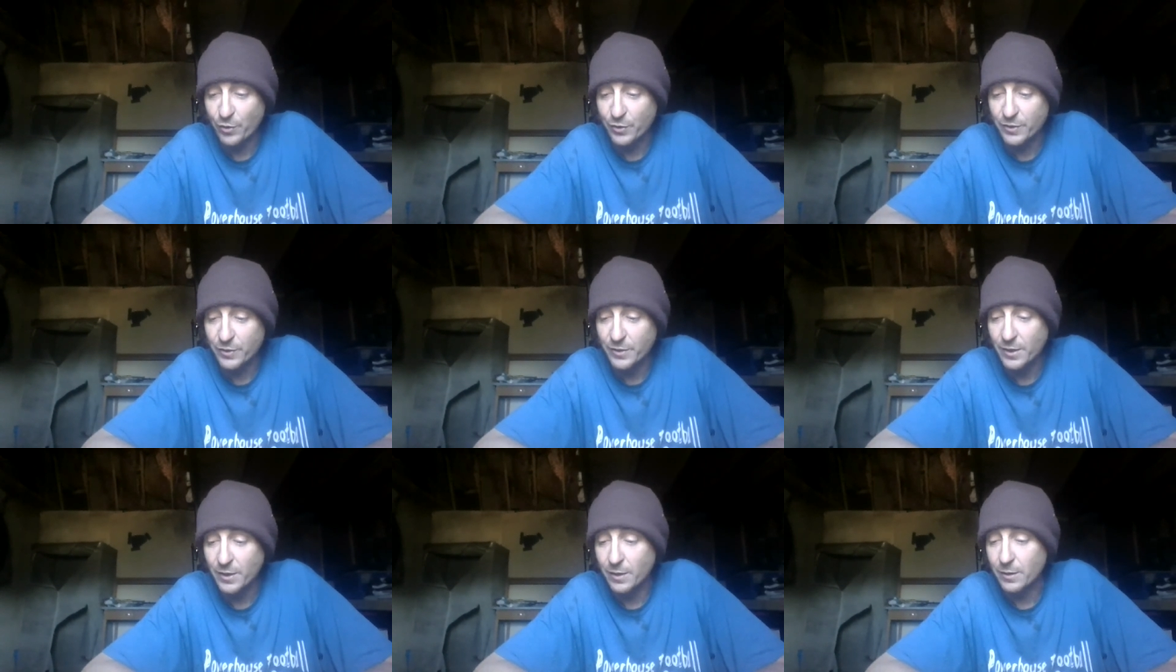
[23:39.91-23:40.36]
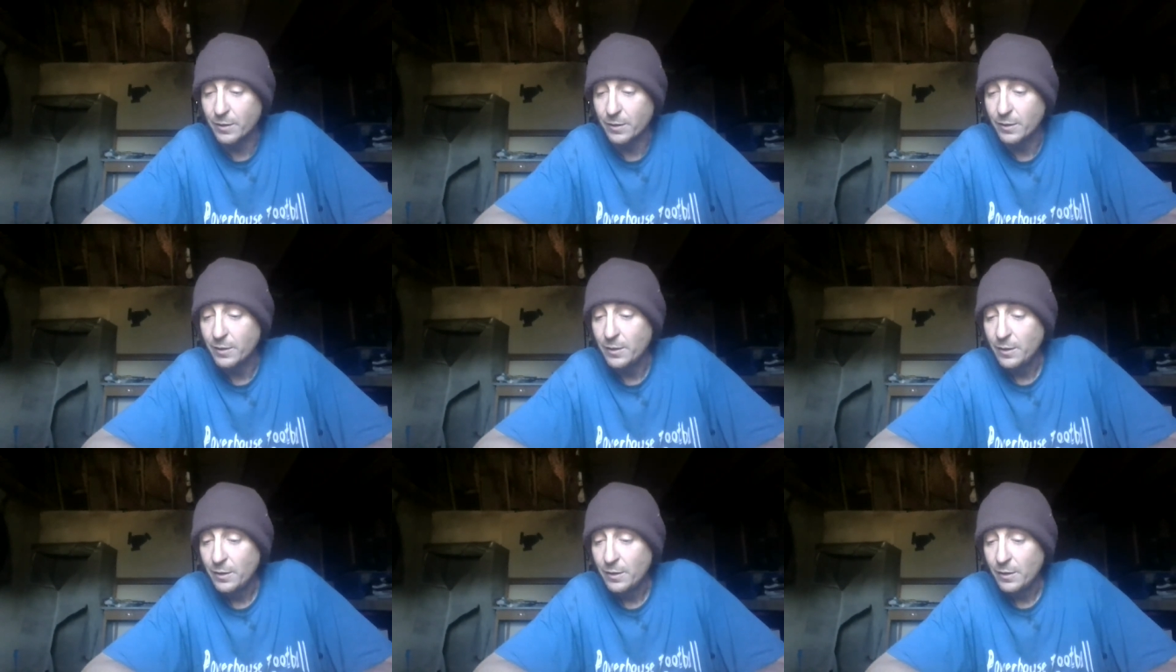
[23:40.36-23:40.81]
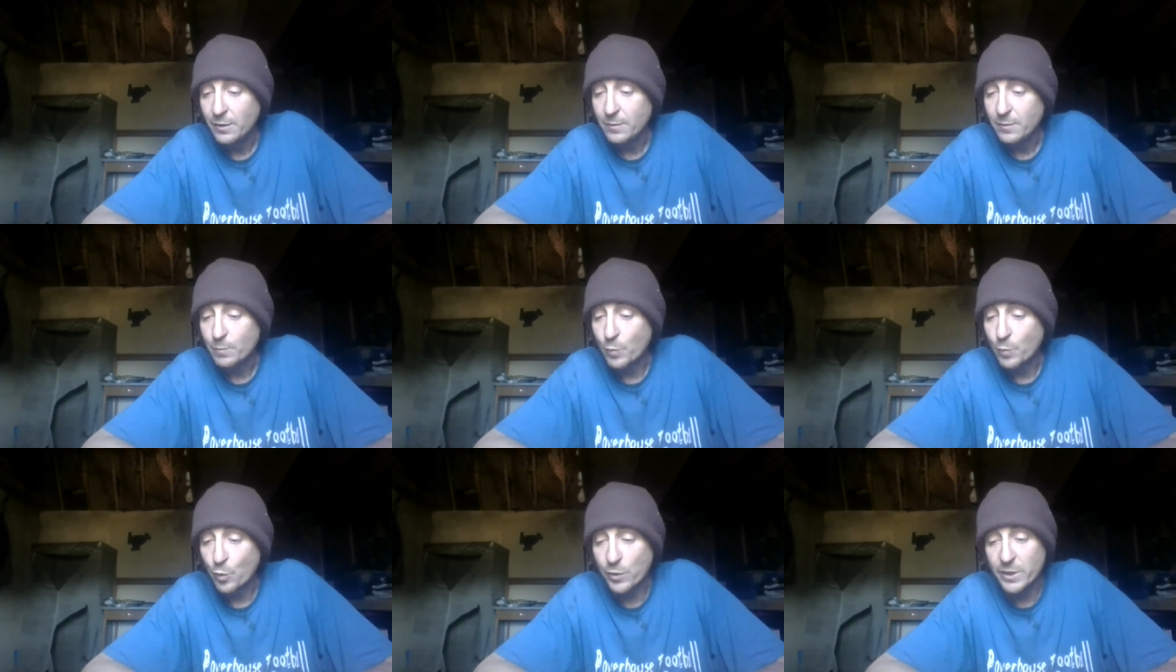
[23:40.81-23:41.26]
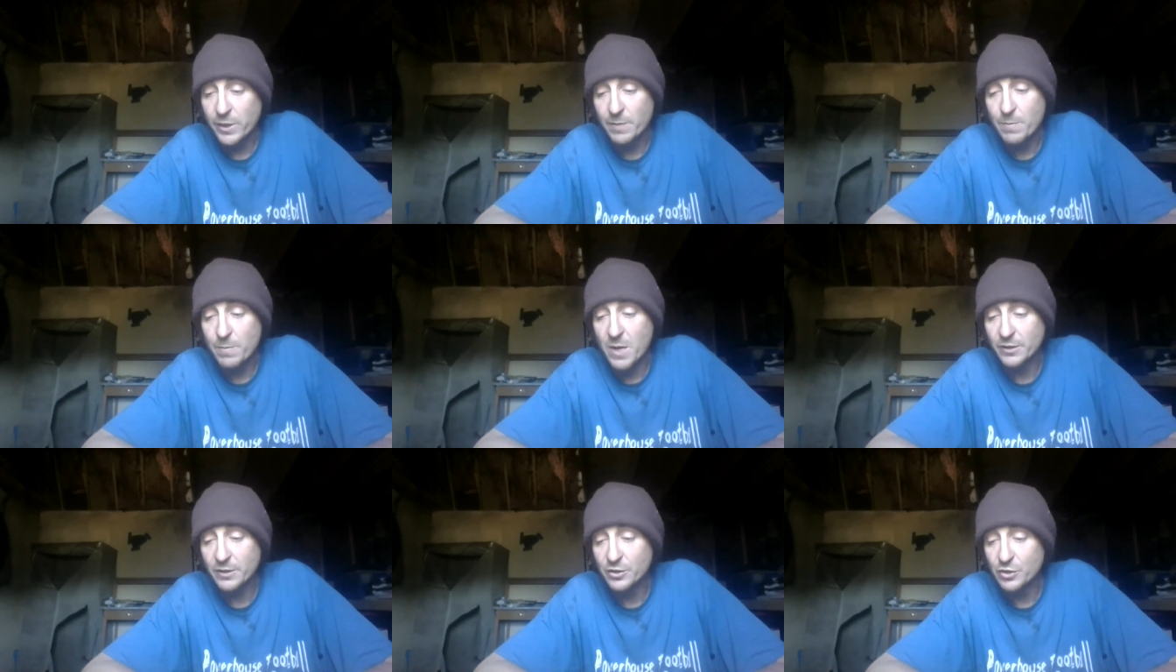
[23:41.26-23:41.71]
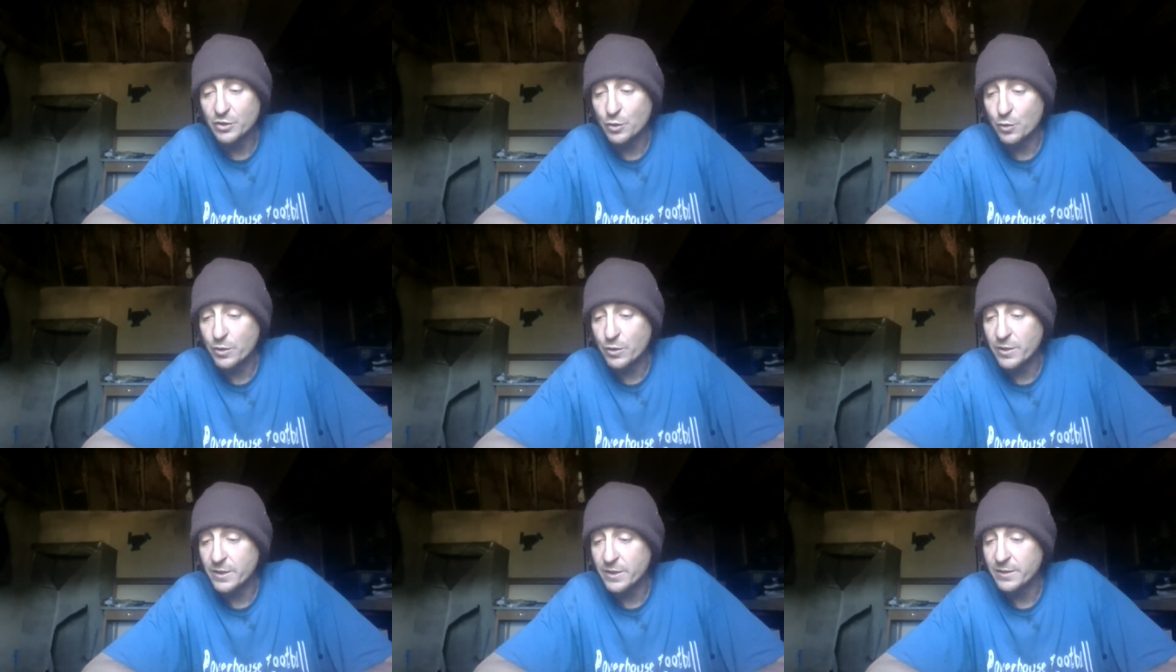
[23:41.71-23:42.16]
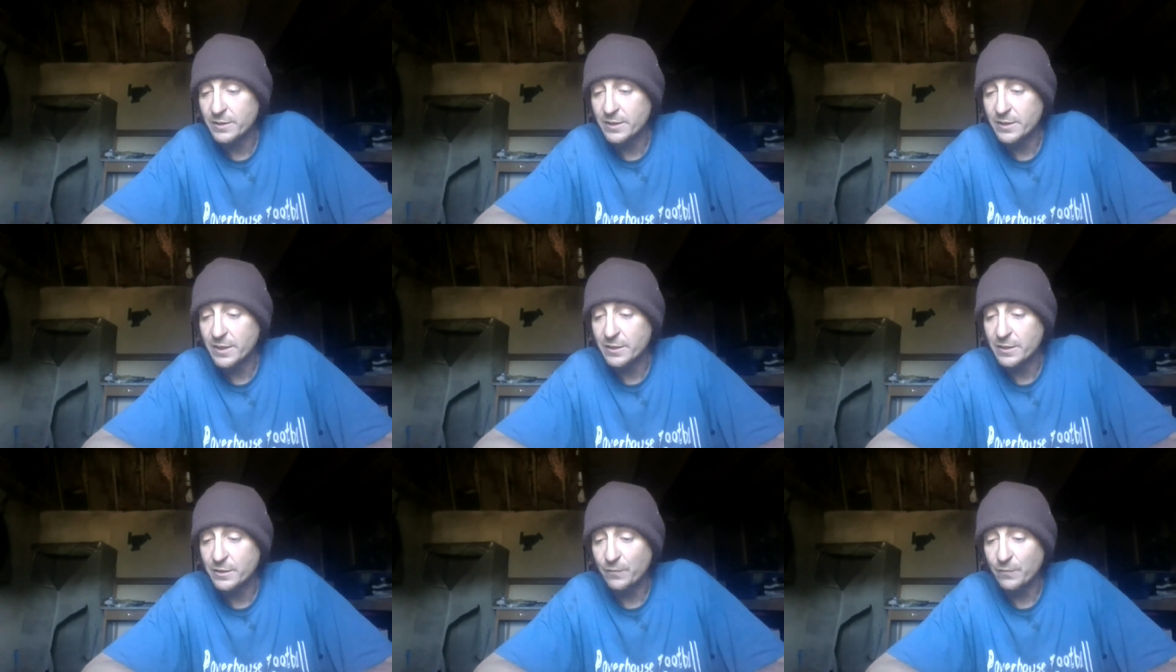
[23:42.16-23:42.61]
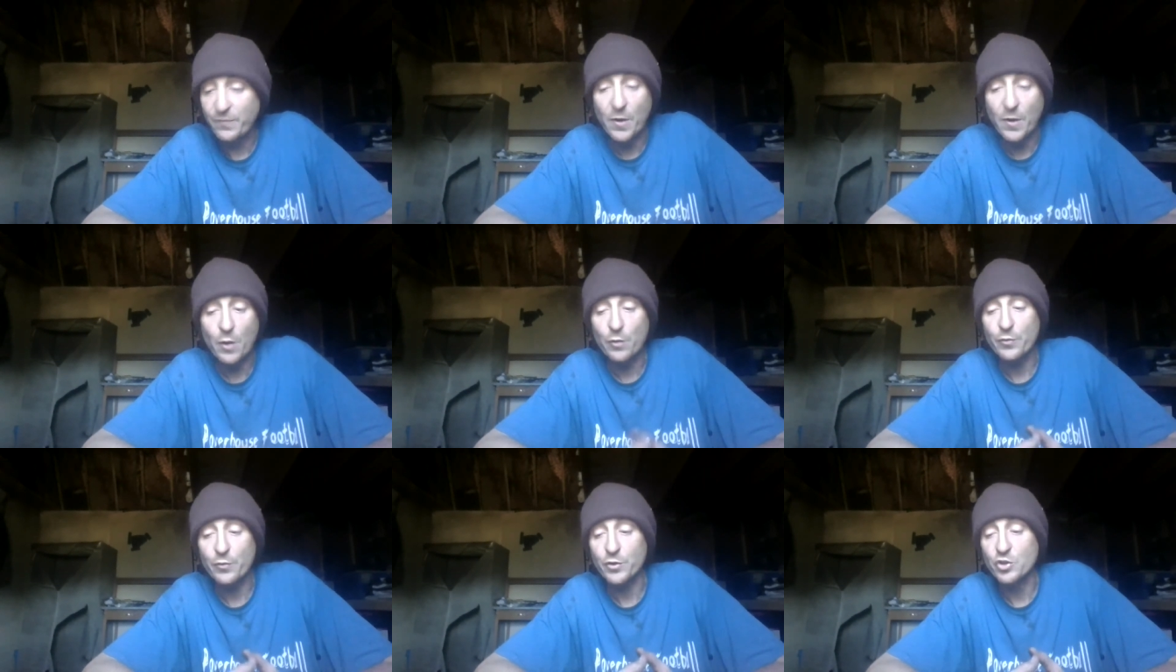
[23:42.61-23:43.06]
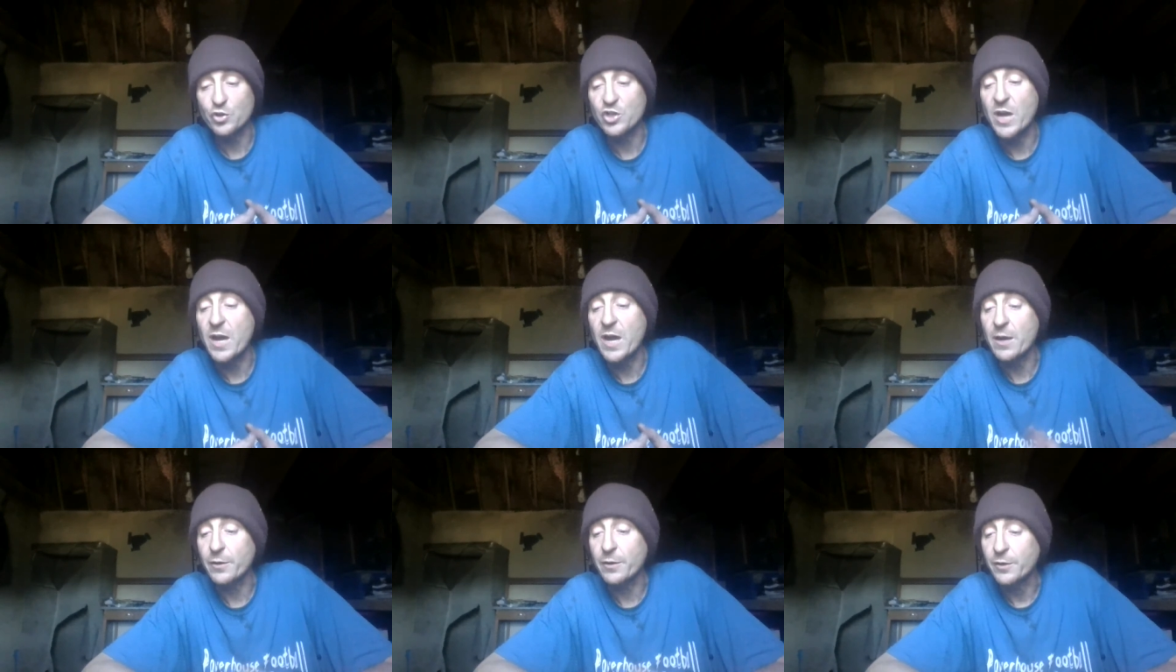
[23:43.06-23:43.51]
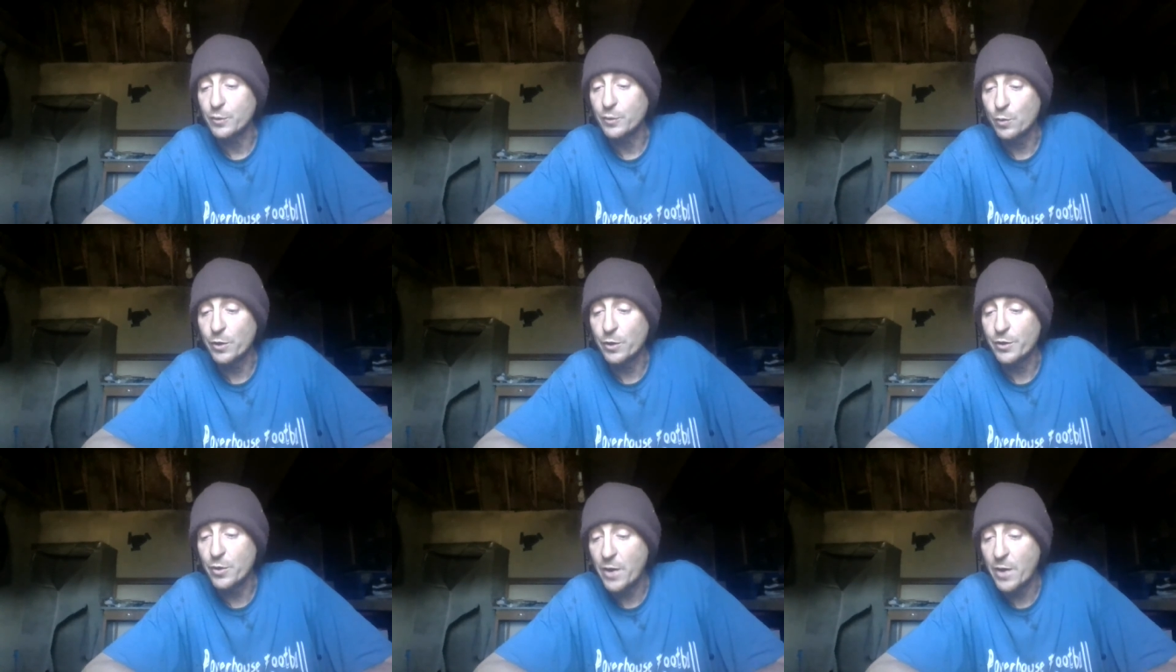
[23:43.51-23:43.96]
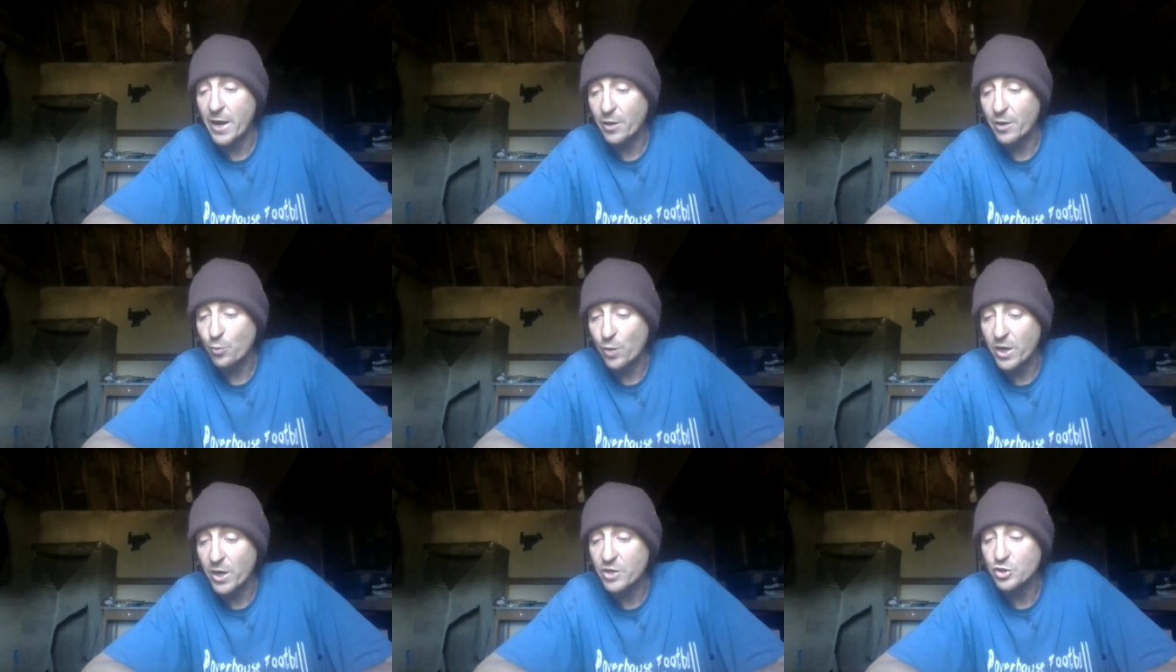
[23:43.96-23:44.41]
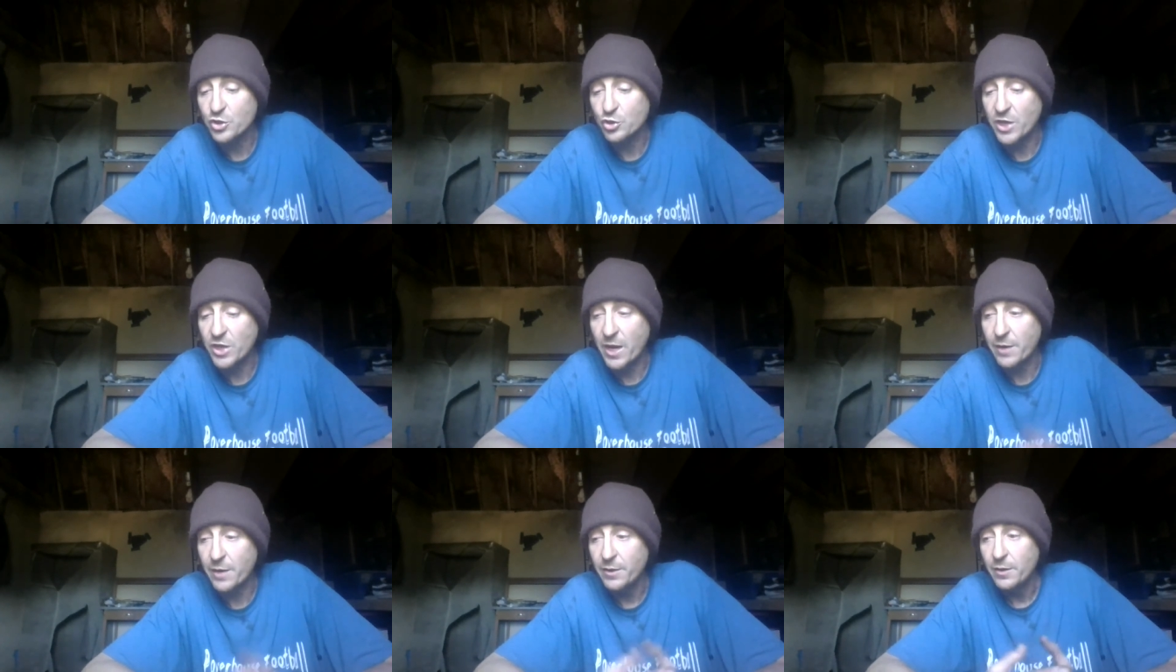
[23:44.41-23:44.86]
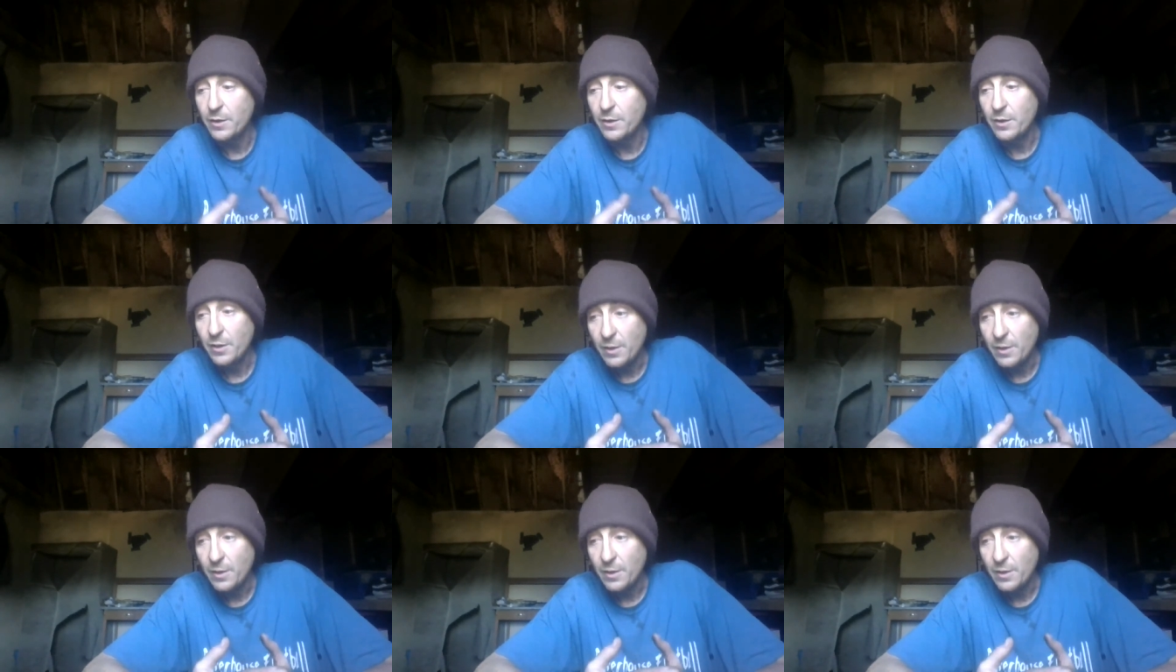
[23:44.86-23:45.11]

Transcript: And uh, Maria Montessori says, follow the child. You want to know how to raise your child?